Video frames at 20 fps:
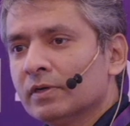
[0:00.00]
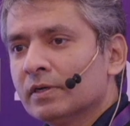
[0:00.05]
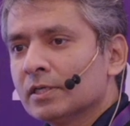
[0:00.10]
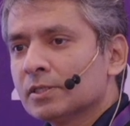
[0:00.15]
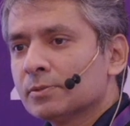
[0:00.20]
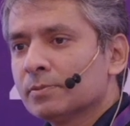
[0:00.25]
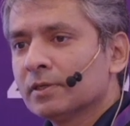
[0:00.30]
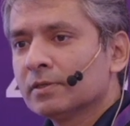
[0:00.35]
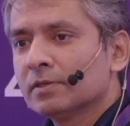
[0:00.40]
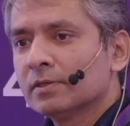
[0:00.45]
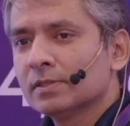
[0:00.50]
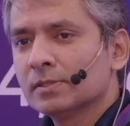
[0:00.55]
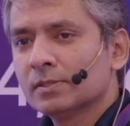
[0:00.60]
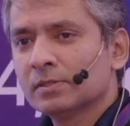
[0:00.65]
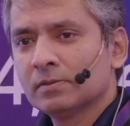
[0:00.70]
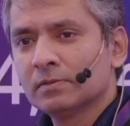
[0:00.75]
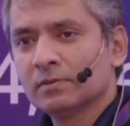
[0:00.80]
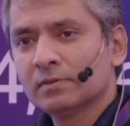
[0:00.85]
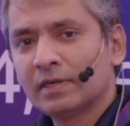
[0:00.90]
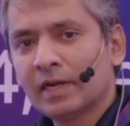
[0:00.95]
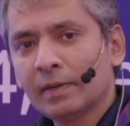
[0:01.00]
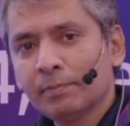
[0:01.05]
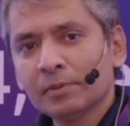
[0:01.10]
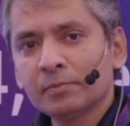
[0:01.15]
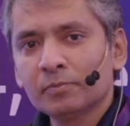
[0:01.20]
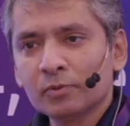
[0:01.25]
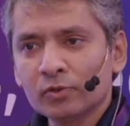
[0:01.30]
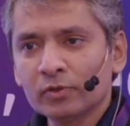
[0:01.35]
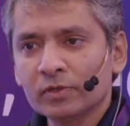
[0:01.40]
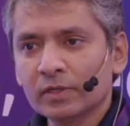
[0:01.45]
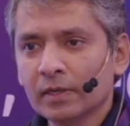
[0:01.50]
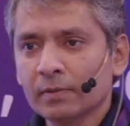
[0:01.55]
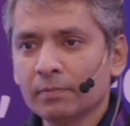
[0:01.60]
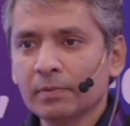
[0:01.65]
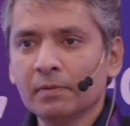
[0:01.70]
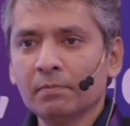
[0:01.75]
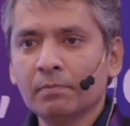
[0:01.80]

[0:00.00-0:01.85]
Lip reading: aspect is the rapid prototyping.